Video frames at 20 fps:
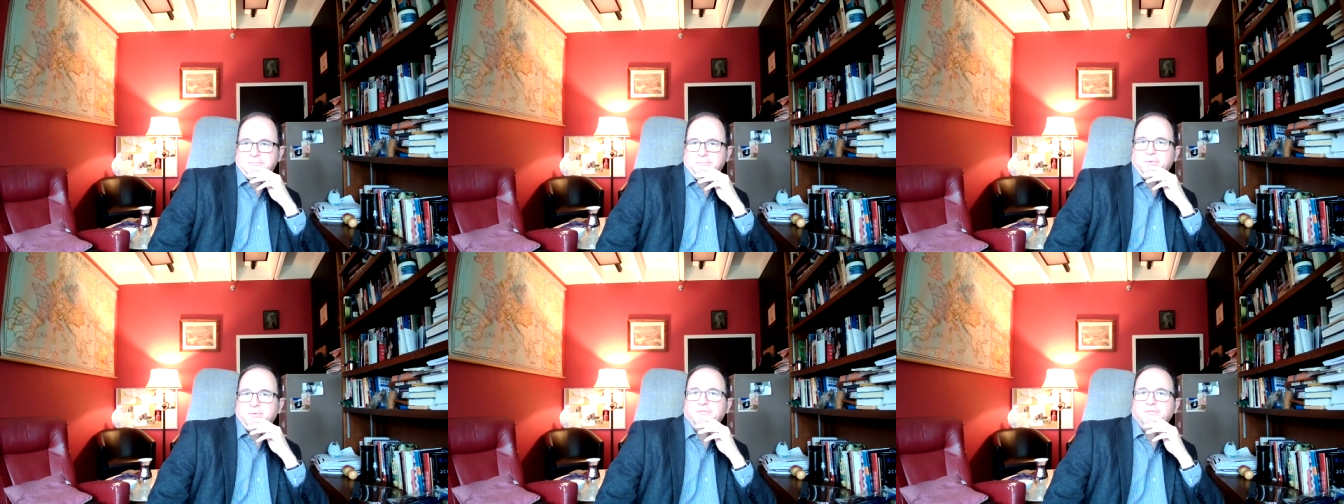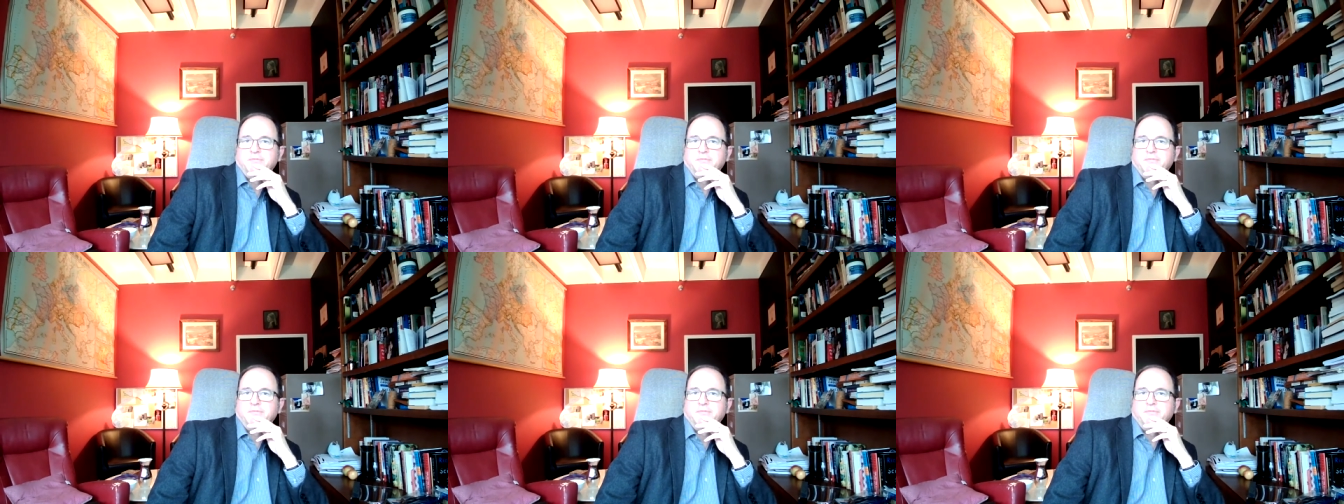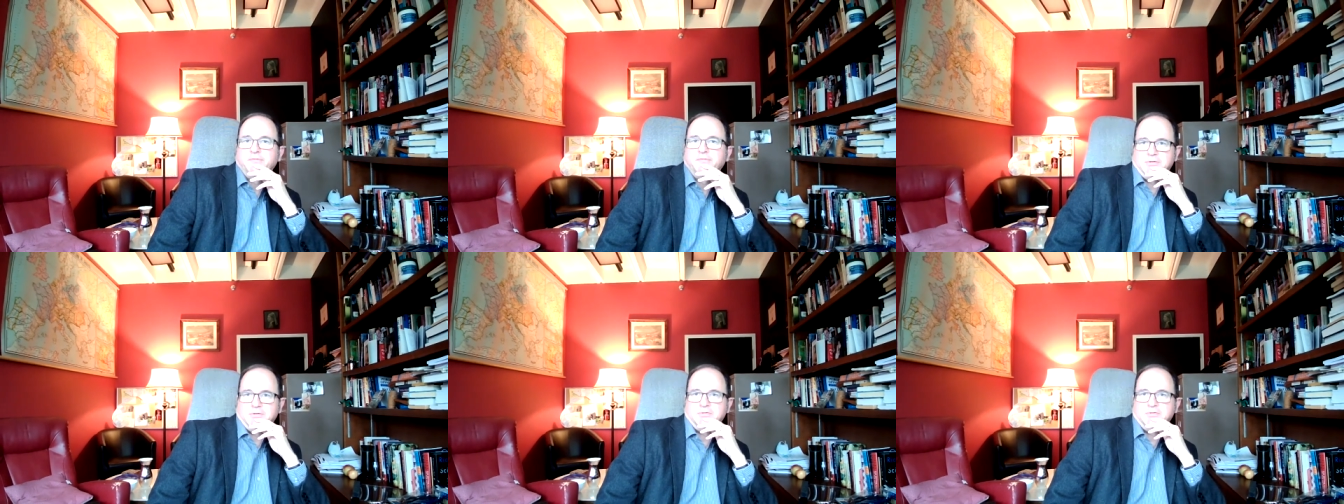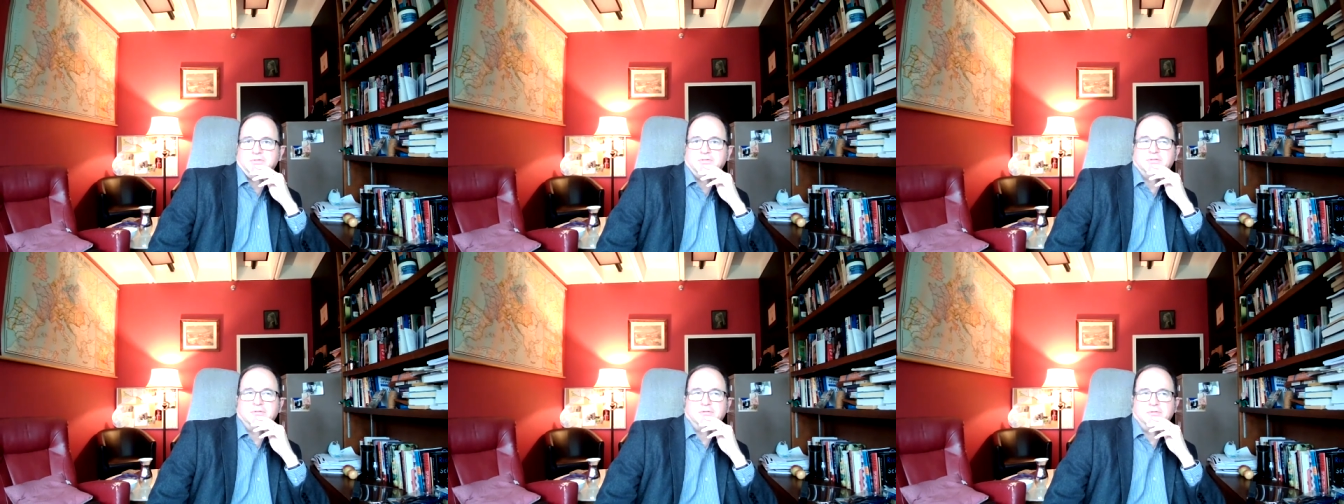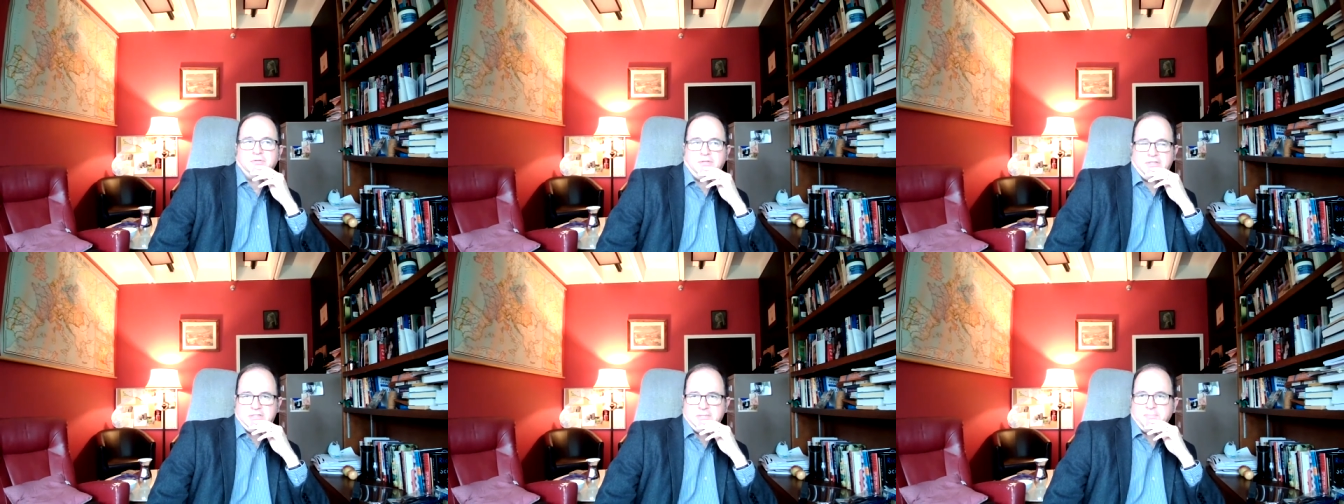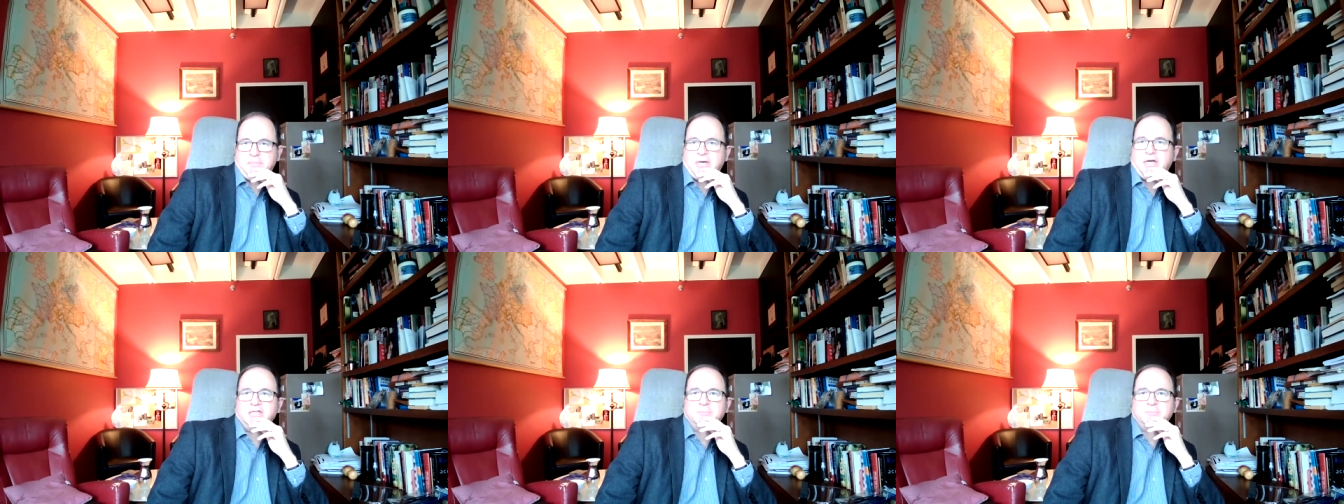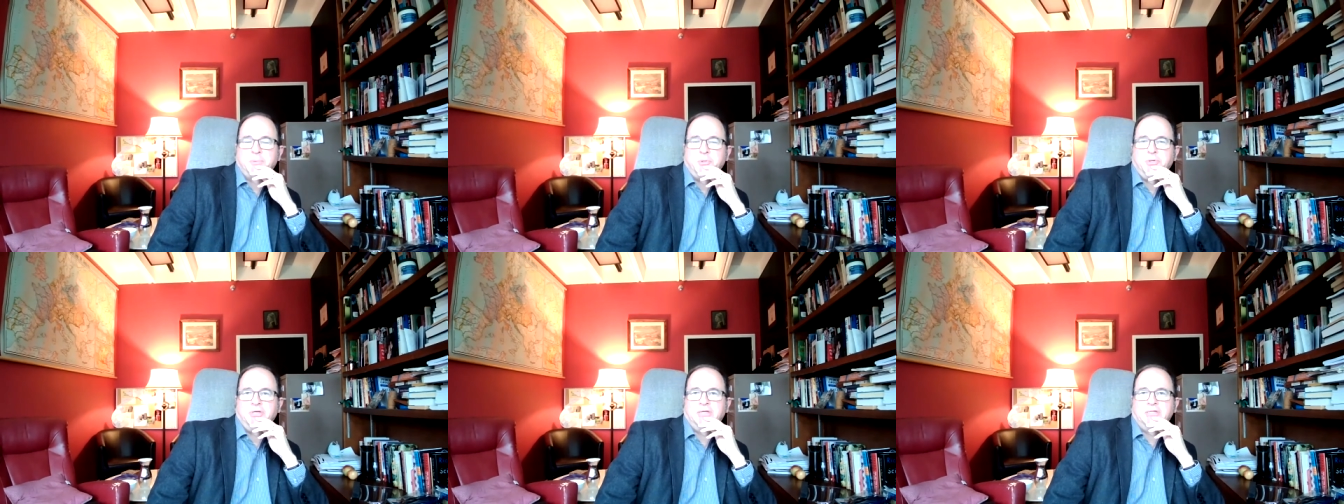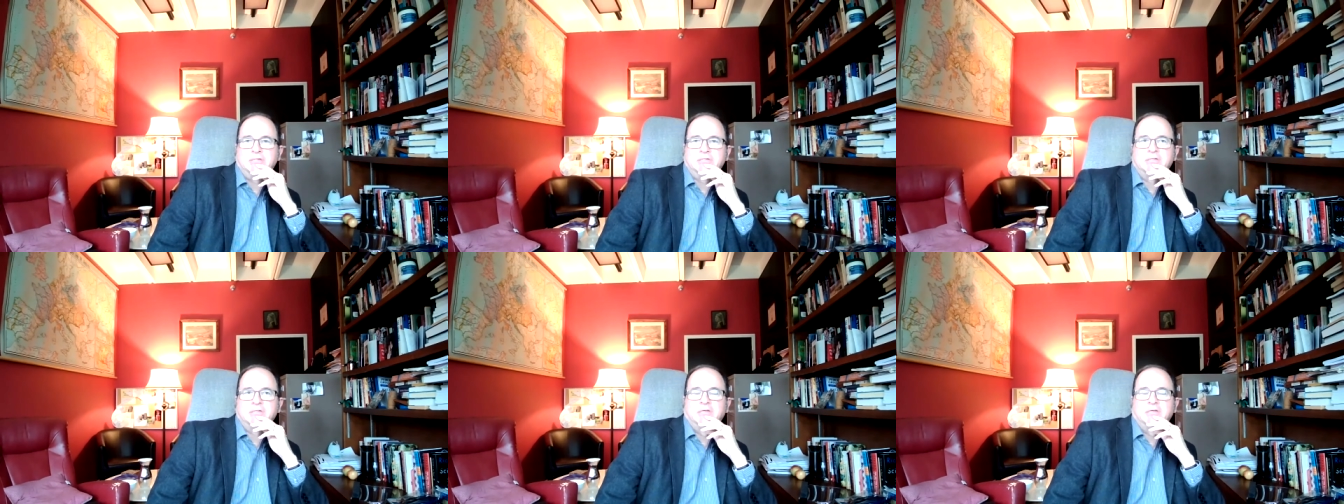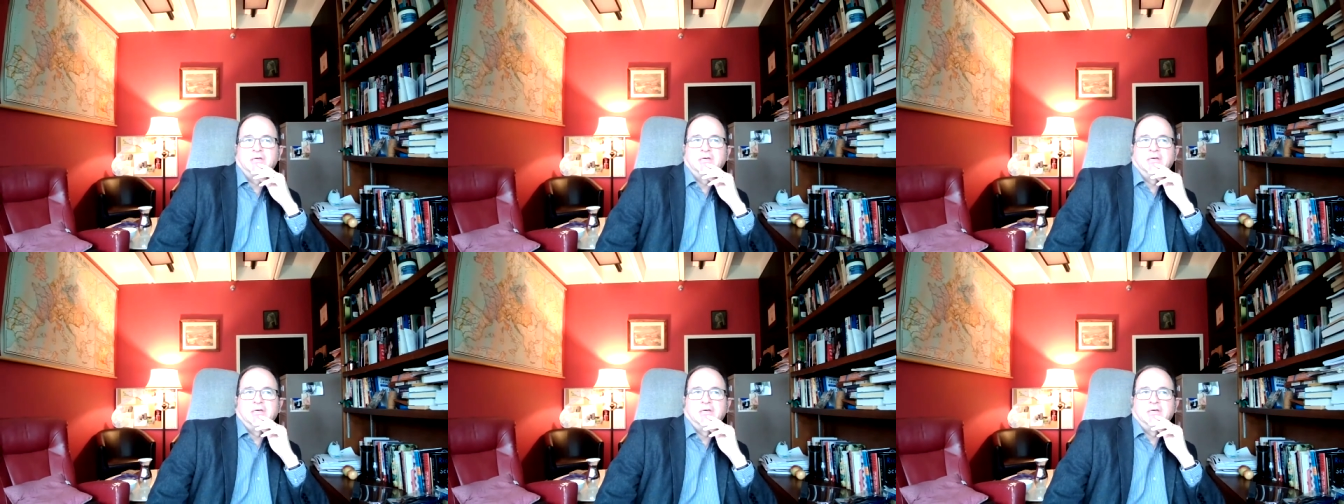professors, at least in my experience,